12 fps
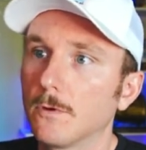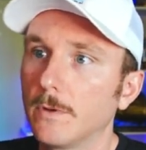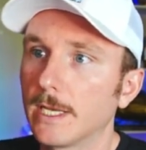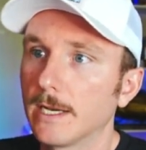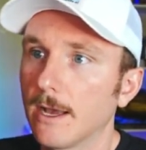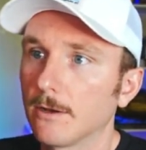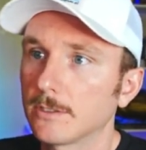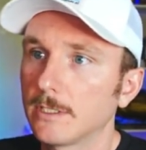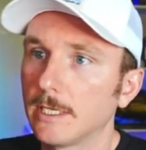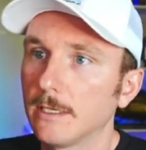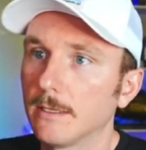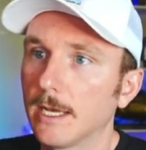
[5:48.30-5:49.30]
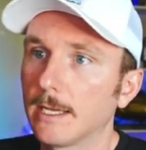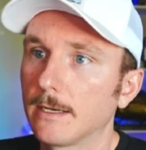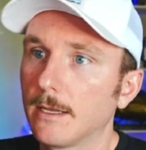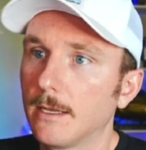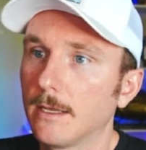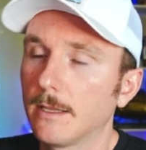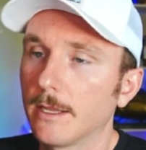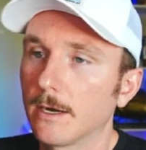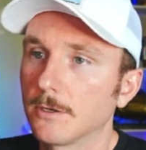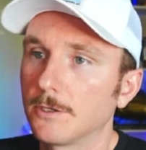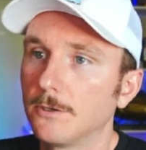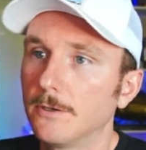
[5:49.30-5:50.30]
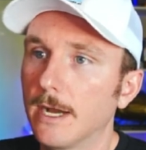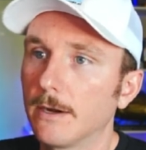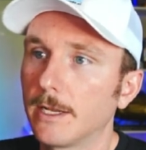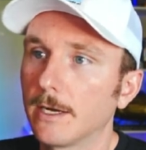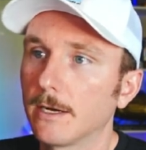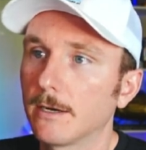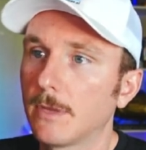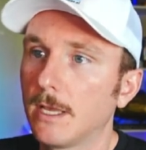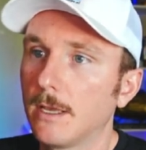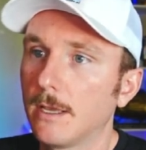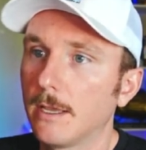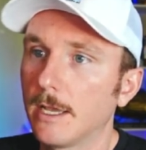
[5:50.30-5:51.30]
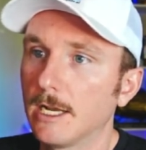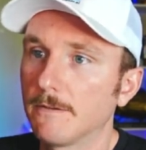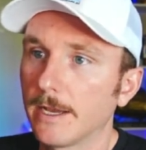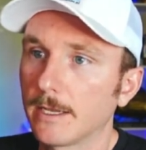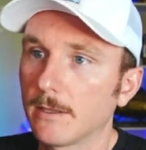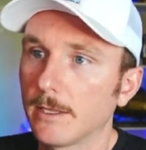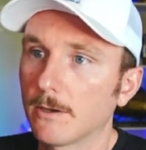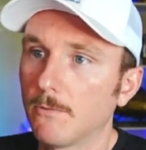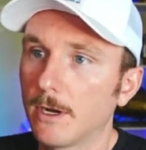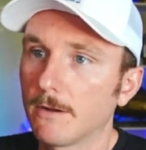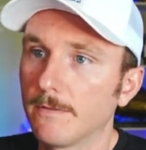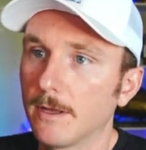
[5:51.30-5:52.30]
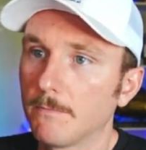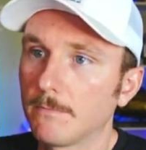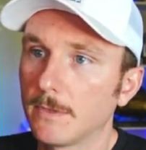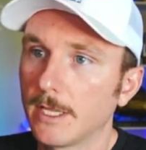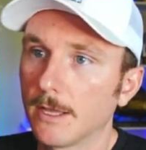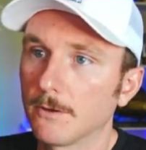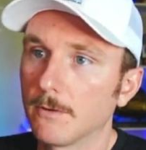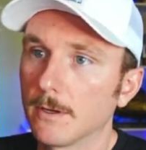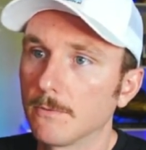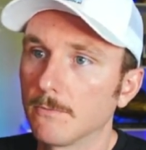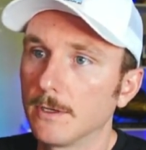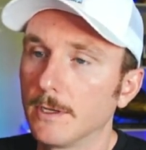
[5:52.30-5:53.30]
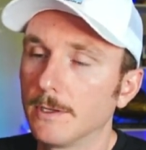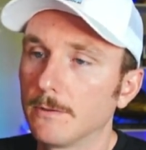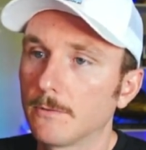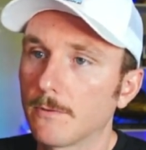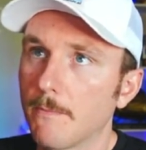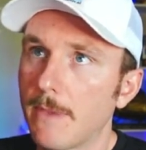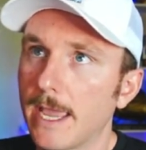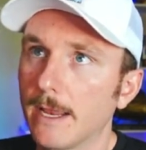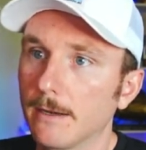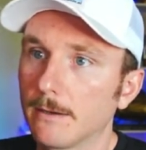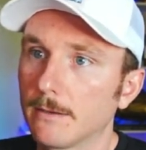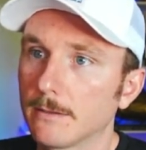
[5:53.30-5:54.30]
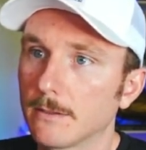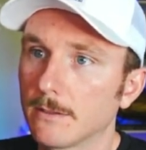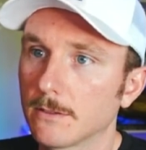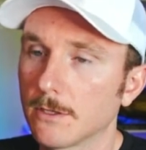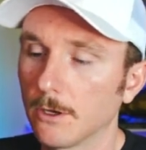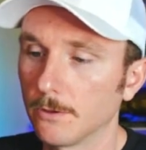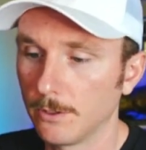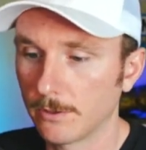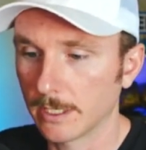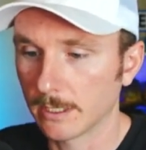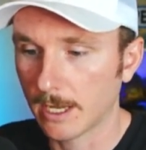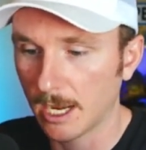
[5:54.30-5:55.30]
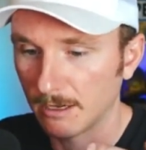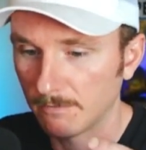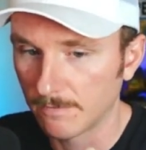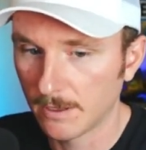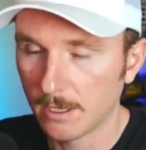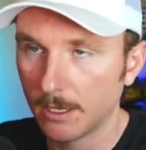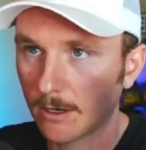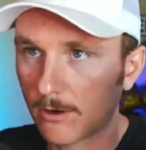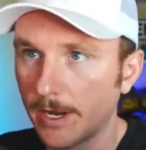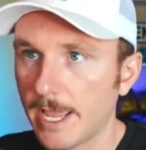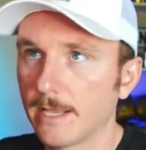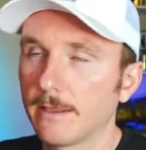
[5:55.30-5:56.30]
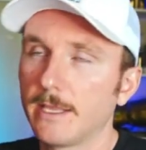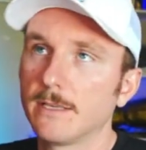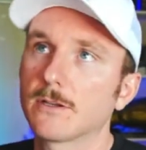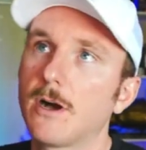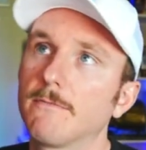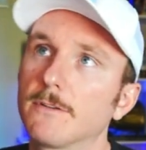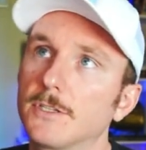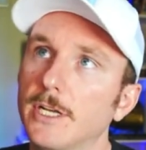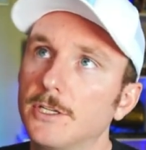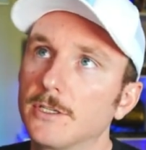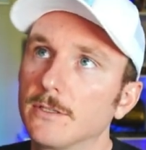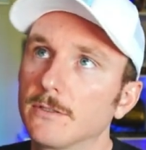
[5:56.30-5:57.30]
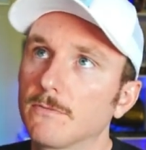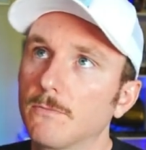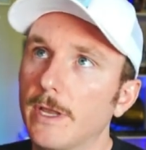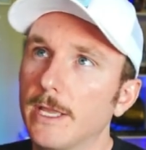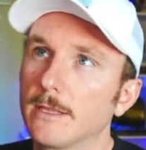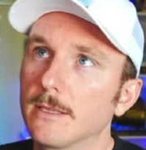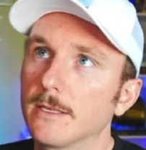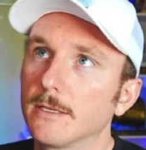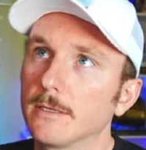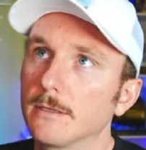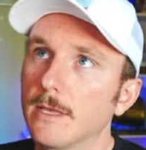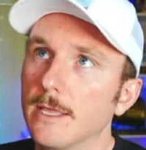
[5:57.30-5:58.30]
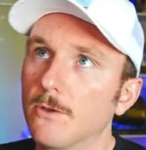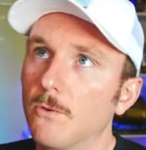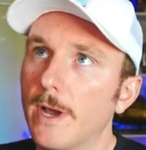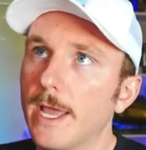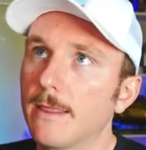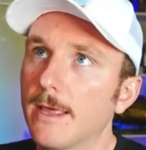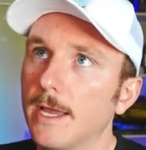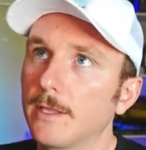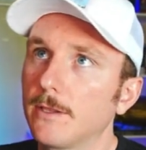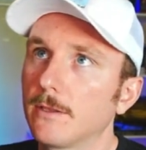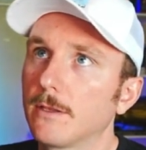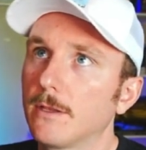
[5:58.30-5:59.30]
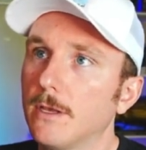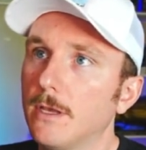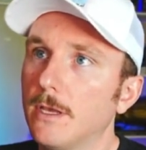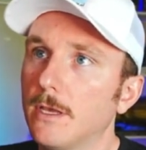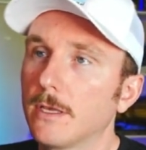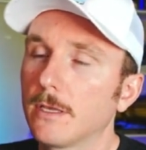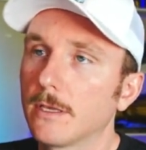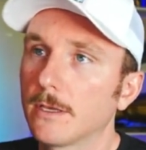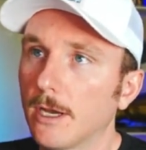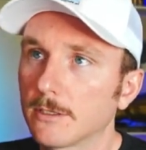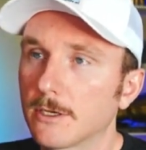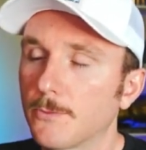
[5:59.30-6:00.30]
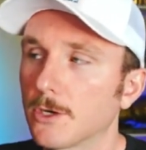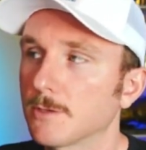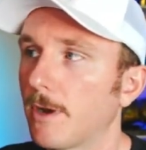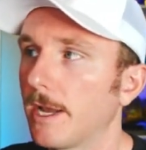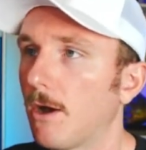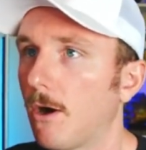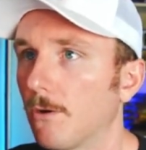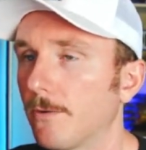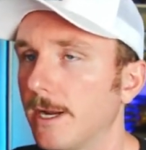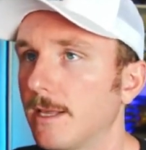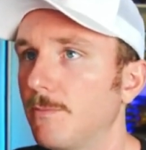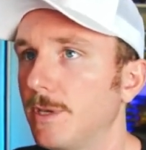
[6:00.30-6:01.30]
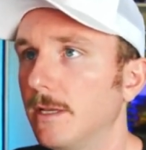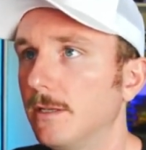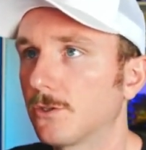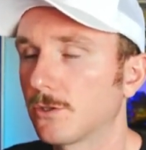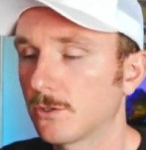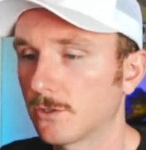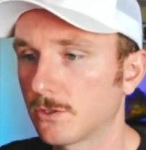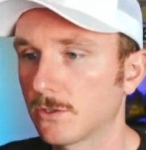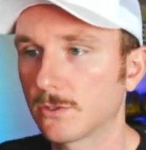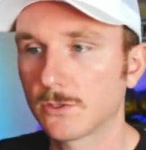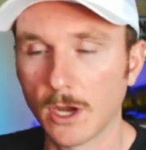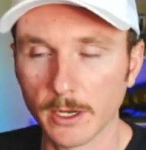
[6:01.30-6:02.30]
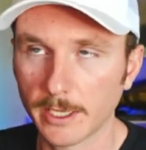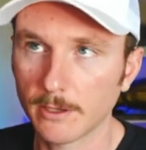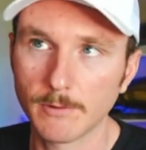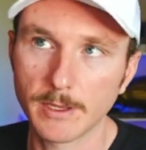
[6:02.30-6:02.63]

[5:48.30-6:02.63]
we can now see that there are two down here. And if I click one of them, the other one will remain. So you can kind of create these conversations in the way that customers might already be talking